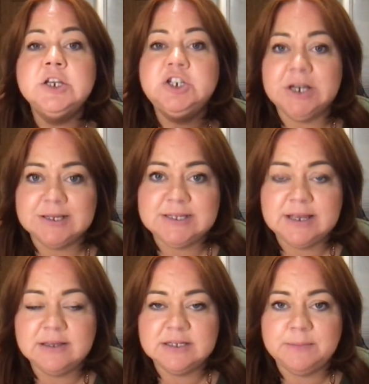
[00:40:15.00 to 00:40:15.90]
just
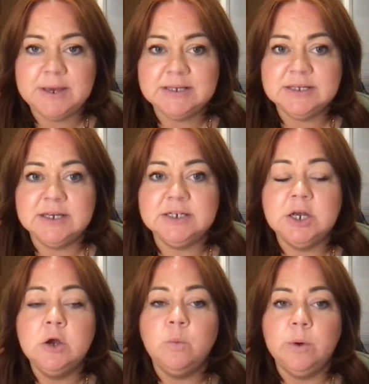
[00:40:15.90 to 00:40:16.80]
send us a message.
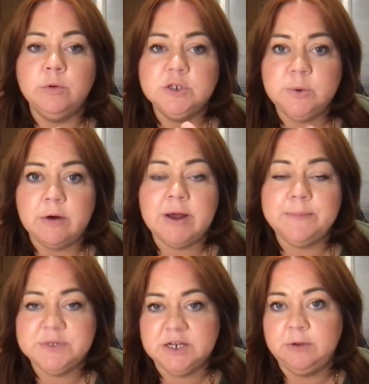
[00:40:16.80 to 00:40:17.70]
We will do our
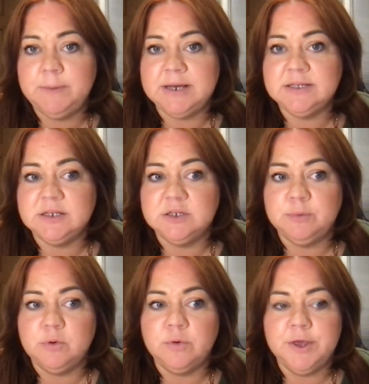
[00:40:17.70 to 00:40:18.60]
absolute best to
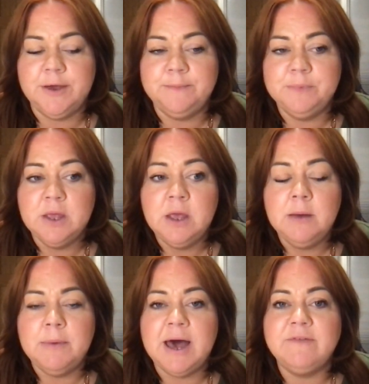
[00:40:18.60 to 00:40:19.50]
support you.
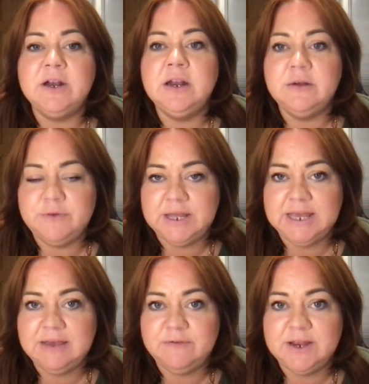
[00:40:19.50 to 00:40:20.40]
But have a lovely
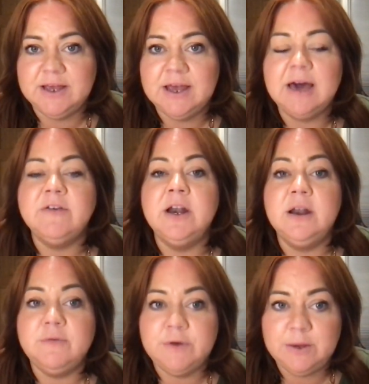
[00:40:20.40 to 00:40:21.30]
evening. Have a
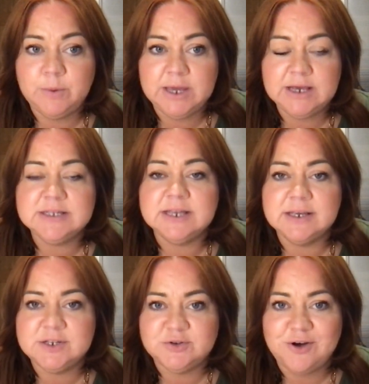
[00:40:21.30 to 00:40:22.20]
lovely week. Stay
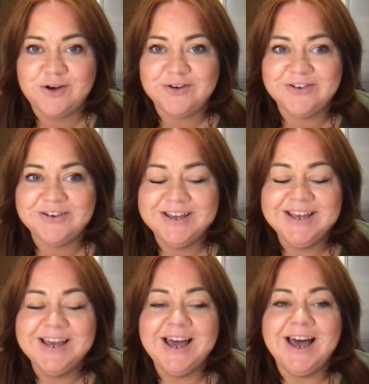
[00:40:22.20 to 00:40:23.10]
strong.
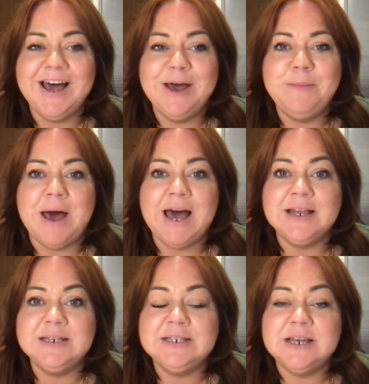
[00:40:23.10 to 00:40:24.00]

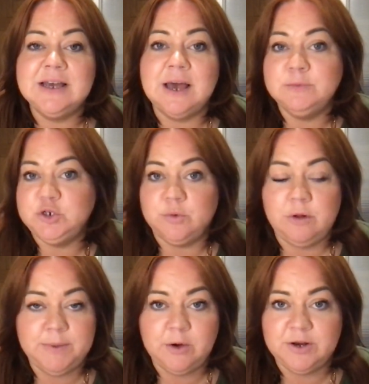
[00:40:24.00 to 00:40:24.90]
I'm sure
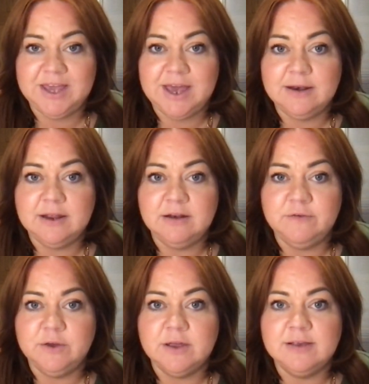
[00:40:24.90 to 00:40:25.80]
I'll be on again in a
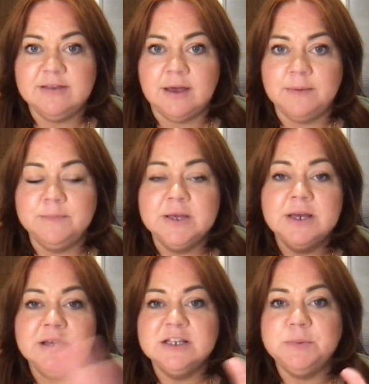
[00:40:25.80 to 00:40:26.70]
few days' time.
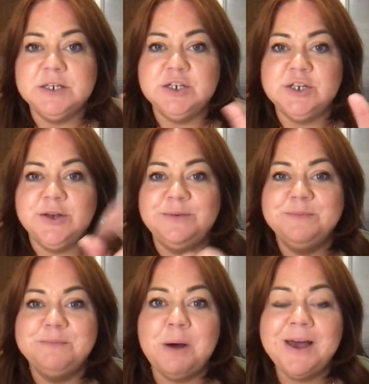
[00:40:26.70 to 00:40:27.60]
Speak to you soon.
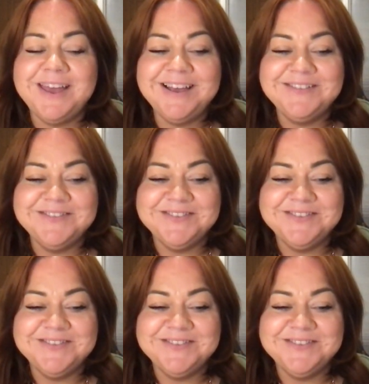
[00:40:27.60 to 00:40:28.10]
Bye.